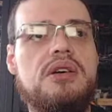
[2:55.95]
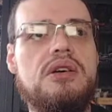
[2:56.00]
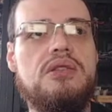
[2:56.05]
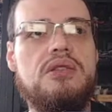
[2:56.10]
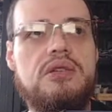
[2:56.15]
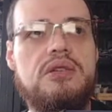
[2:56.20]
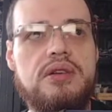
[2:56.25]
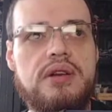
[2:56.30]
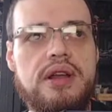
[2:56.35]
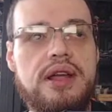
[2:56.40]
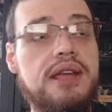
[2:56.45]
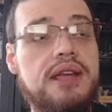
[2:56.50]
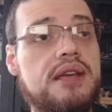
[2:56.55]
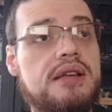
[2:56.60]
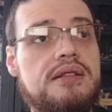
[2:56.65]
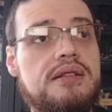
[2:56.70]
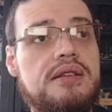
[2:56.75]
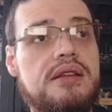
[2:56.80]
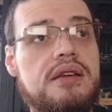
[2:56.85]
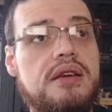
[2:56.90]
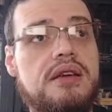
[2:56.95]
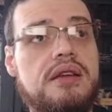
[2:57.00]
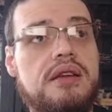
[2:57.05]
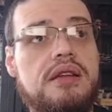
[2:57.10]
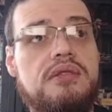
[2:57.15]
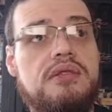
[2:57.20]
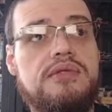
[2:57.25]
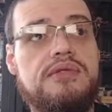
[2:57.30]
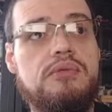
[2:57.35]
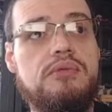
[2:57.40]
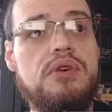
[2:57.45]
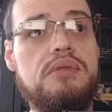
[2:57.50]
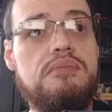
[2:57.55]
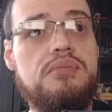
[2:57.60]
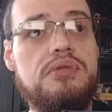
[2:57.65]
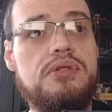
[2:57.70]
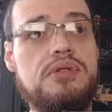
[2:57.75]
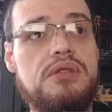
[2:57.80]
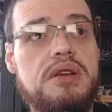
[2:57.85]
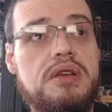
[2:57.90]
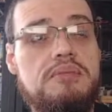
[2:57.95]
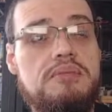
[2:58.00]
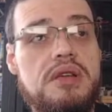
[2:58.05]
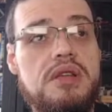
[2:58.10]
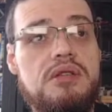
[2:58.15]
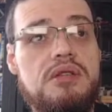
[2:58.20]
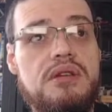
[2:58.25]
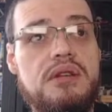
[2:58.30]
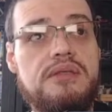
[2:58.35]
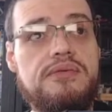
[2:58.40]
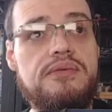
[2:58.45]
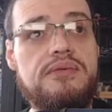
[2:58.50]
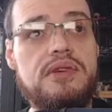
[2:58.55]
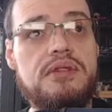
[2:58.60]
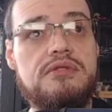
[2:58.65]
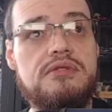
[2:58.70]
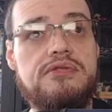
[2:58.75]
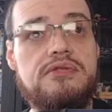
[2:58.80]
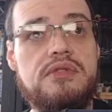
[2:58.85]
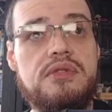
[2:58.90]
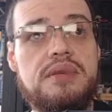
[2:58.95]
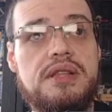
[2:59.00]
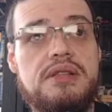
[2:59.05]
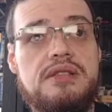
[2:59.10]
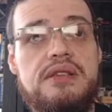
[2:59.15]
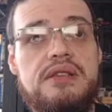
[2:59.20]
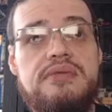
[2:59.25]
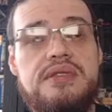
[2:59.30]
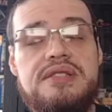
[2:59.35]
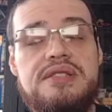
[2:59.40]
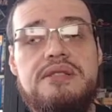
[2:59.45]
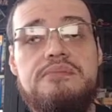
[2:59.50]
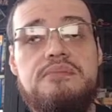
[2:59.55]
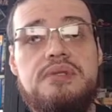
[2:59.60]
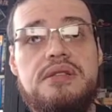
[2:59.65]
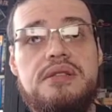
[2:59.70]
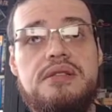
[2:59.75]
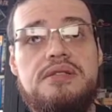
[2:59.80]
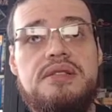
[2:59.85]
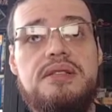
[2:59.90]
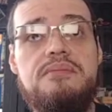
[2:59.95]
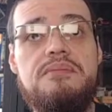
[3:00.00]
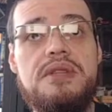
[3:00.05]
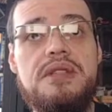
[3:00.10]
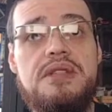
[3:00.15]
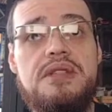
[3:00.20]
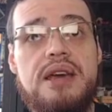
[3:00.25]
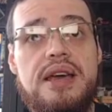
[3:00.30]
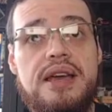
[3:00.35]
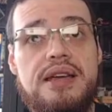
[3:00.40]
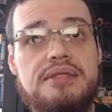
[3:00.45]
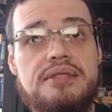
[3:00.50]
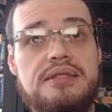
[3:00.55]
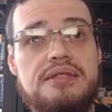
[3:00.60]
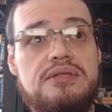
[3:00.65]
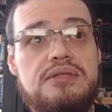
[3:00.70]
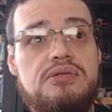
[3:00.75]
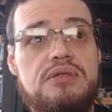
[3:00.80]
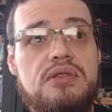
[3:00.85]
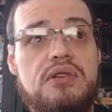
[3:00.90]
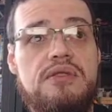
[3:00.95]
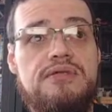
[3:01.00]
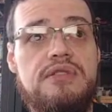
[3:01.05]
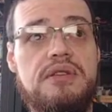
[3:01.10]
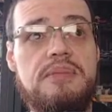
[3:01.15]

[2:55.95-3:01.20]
raked in over 1.3 million in funds from Antifa sympathizers to cover